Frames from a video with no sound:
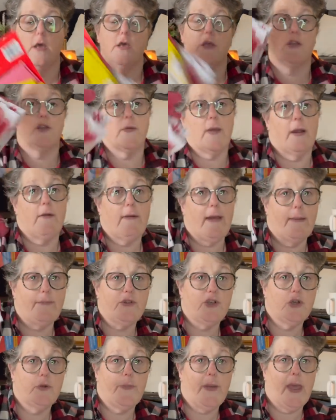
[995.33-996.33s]
So I grabbed
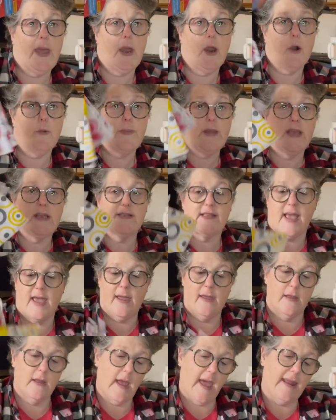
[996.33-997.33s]
two pair because
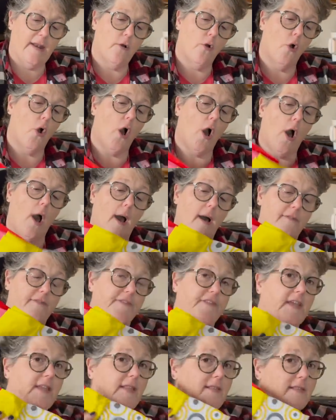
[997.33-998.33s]
I, I don't
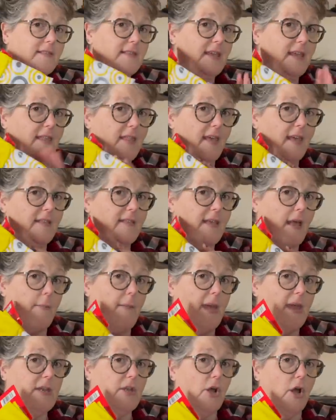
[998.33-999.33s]
often see these at
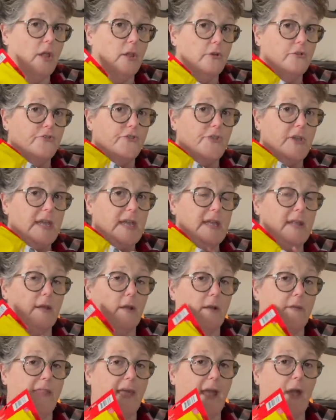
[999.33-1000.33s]
my Dollar Tree.
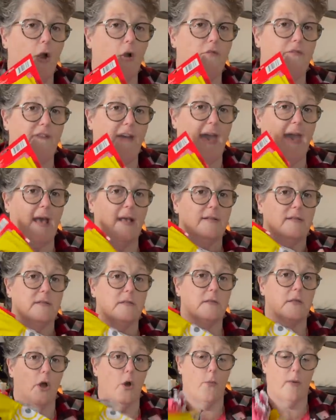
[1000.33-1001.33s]
They go
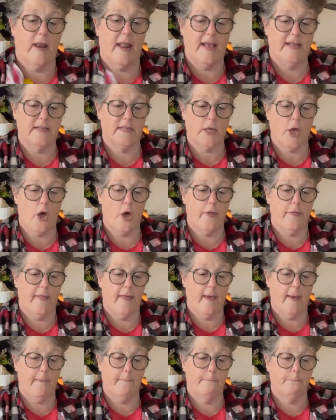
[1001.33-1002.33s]
fast. So when I saw
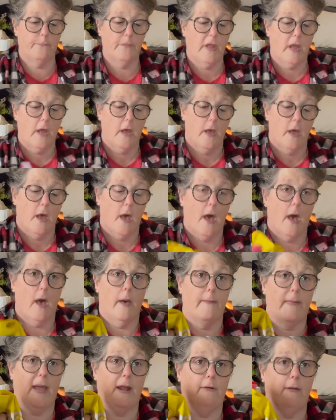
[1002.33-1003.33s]
them,
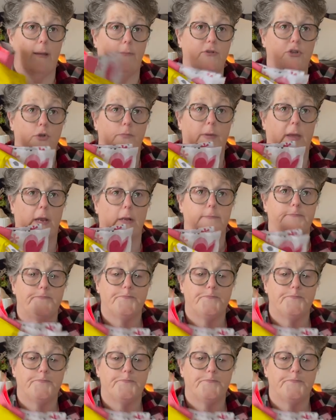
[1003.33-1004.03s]
um, I grabbed two pair.